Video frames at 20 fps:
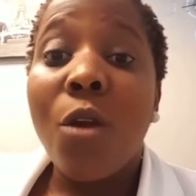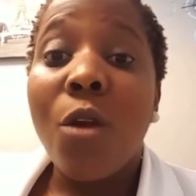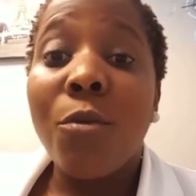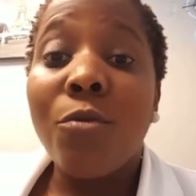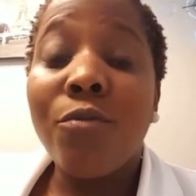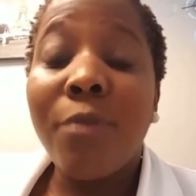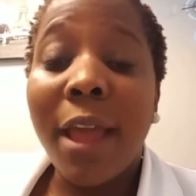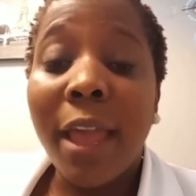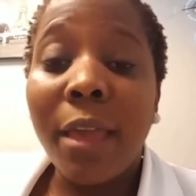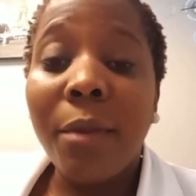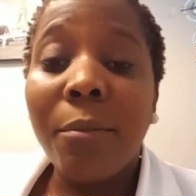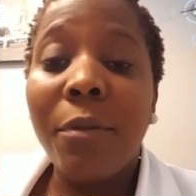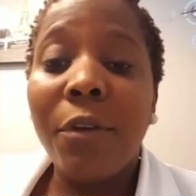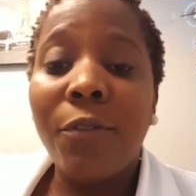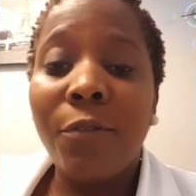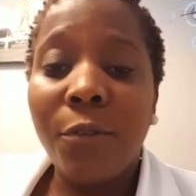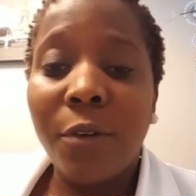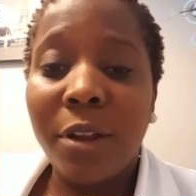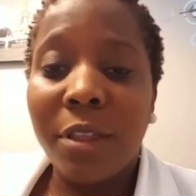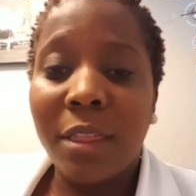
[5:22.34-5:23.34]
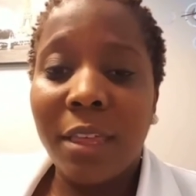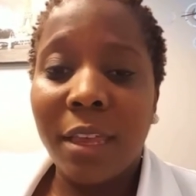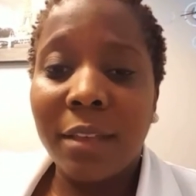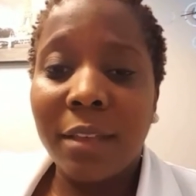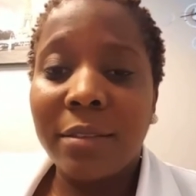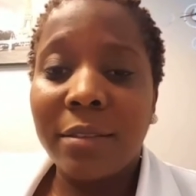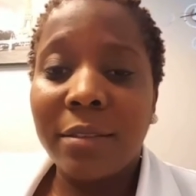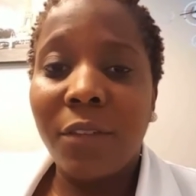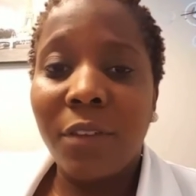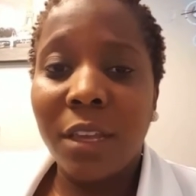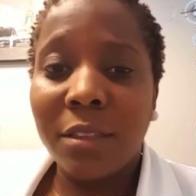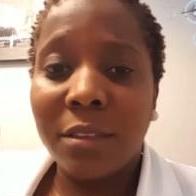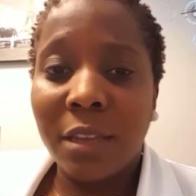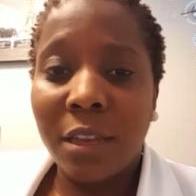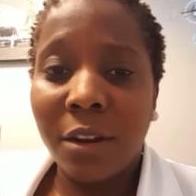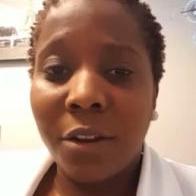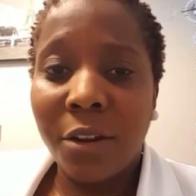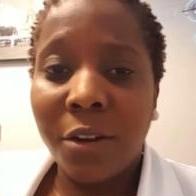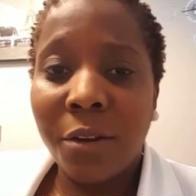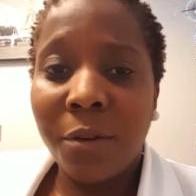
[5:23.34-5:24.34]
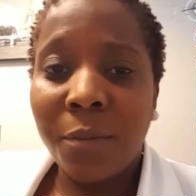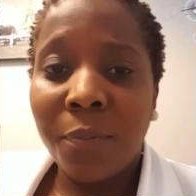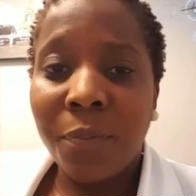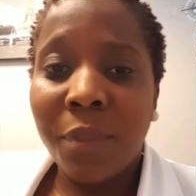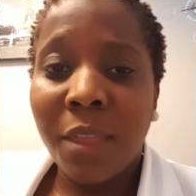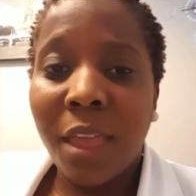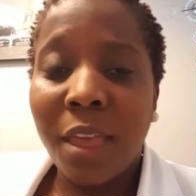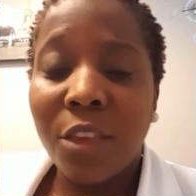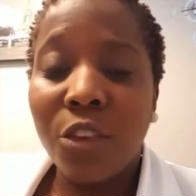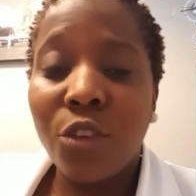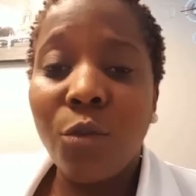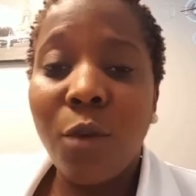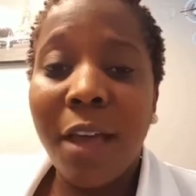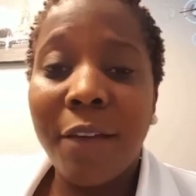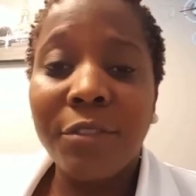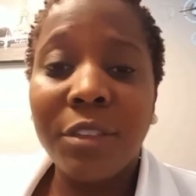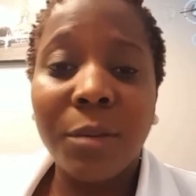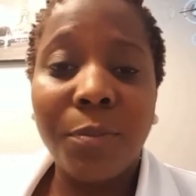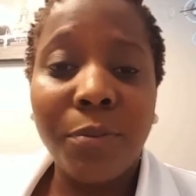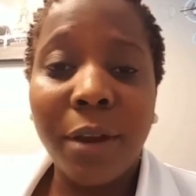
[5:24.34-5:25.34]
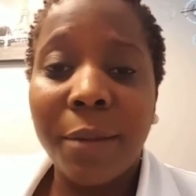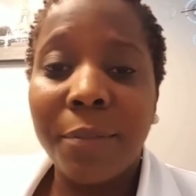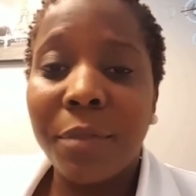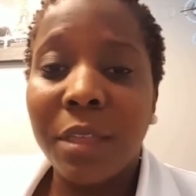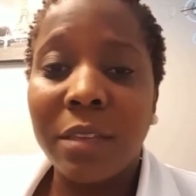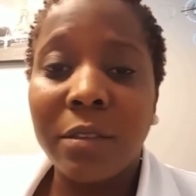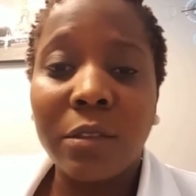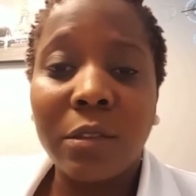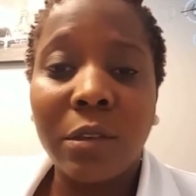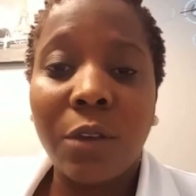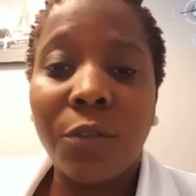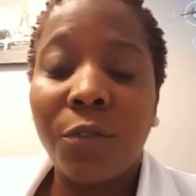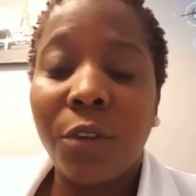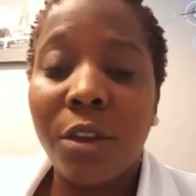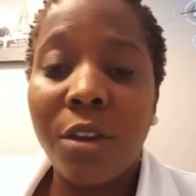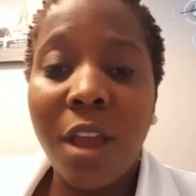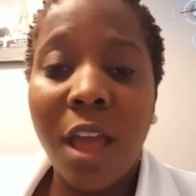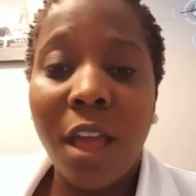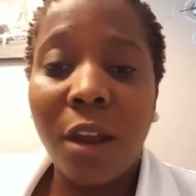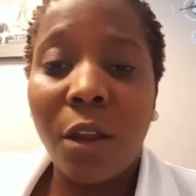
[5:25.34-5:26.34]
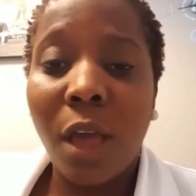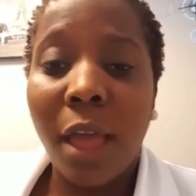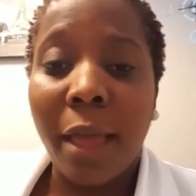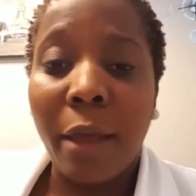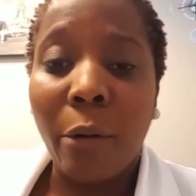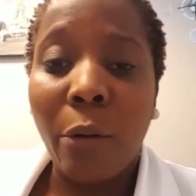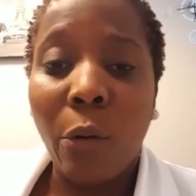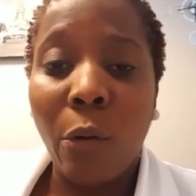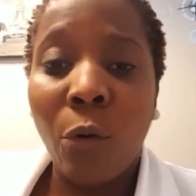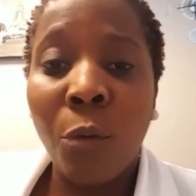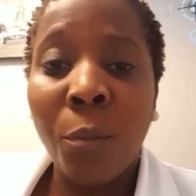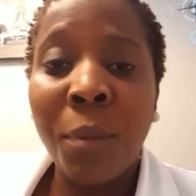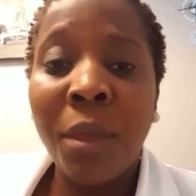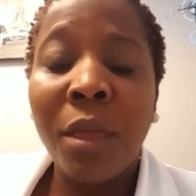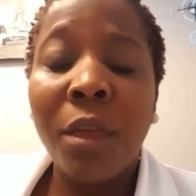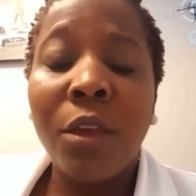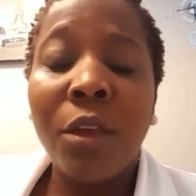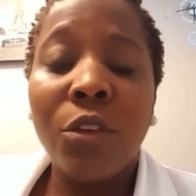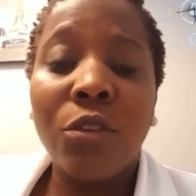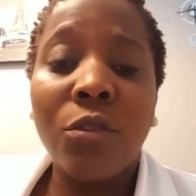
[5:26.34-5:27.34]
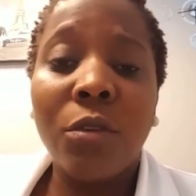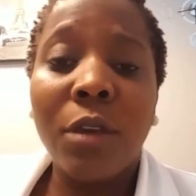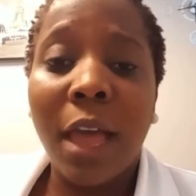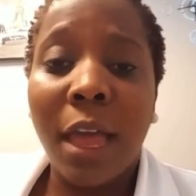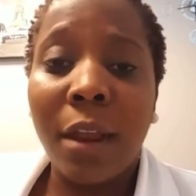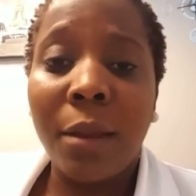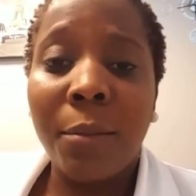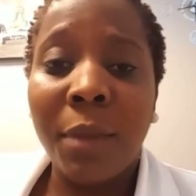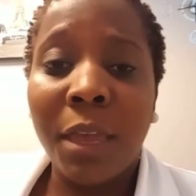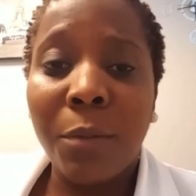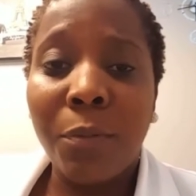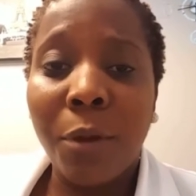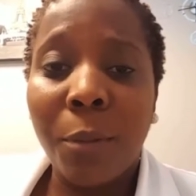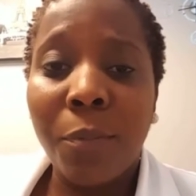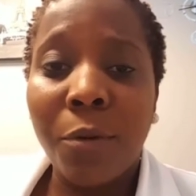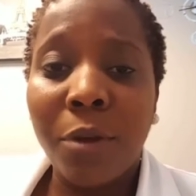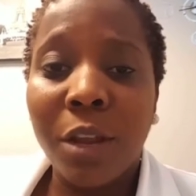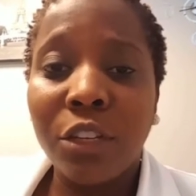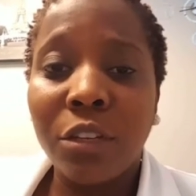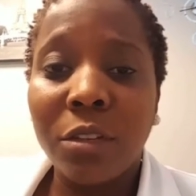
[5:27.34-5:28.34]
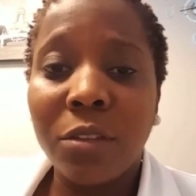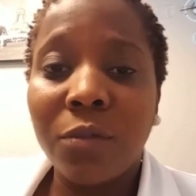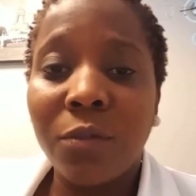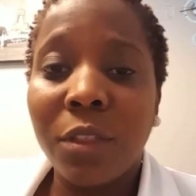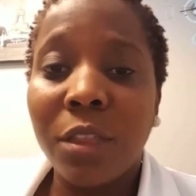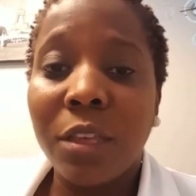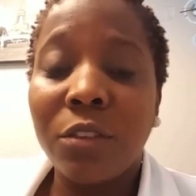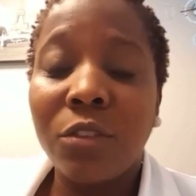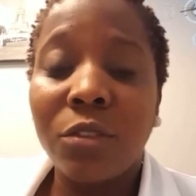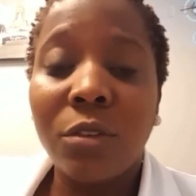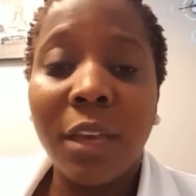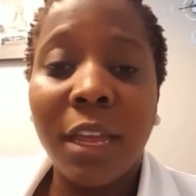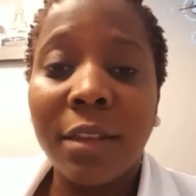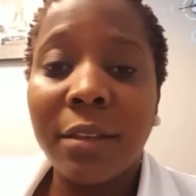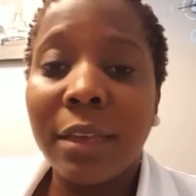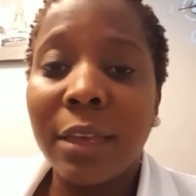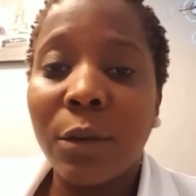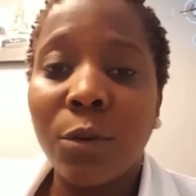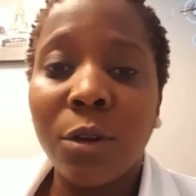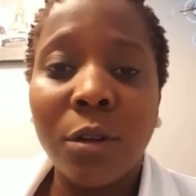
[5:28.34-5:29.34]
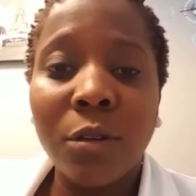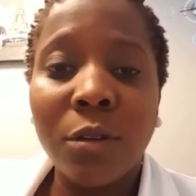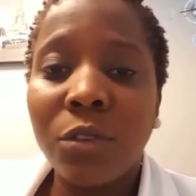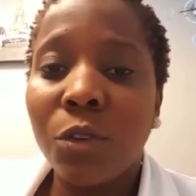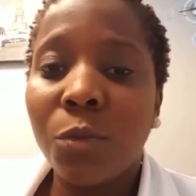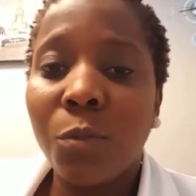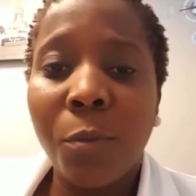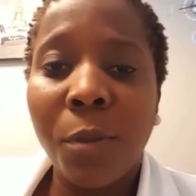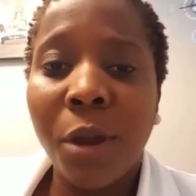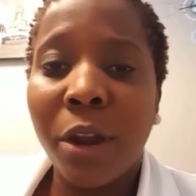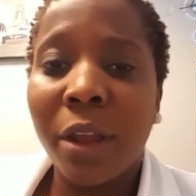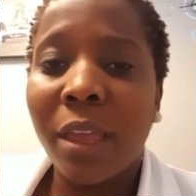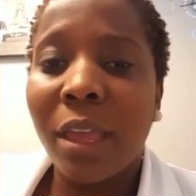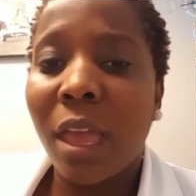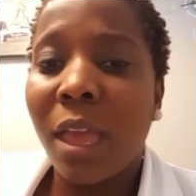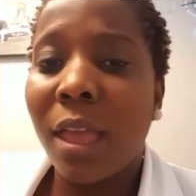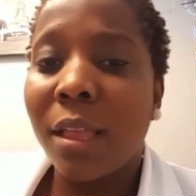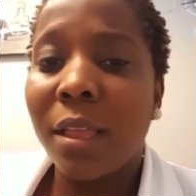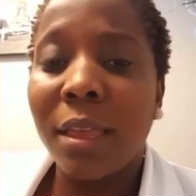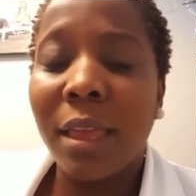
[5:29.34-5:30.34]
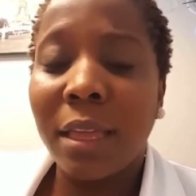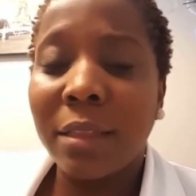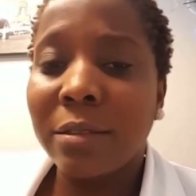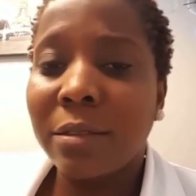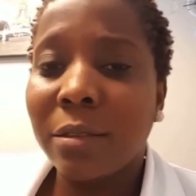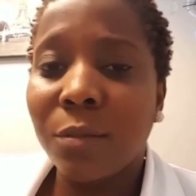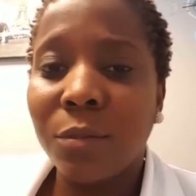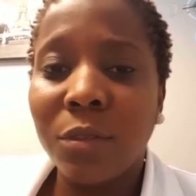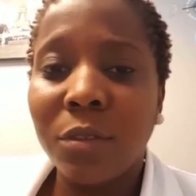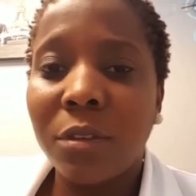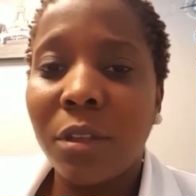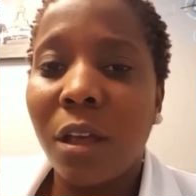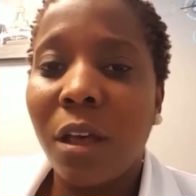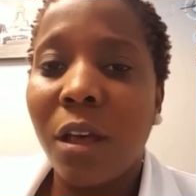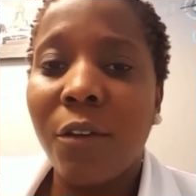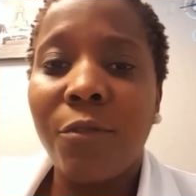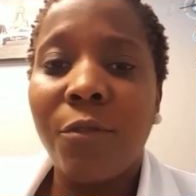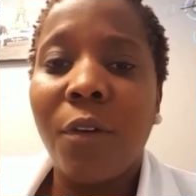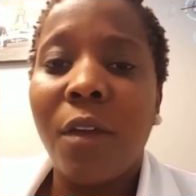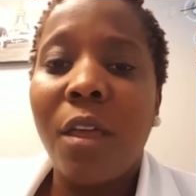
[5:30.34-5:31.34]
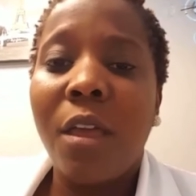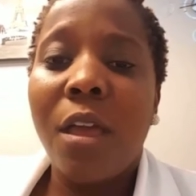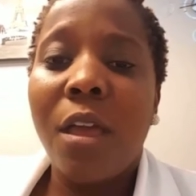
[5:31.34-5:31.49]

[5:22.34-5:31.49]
Right before Thanksgiving dinner, you have to prep this. So if you're not at home, you got to make preparations for this. You got to go to a supermarket, get some stuff,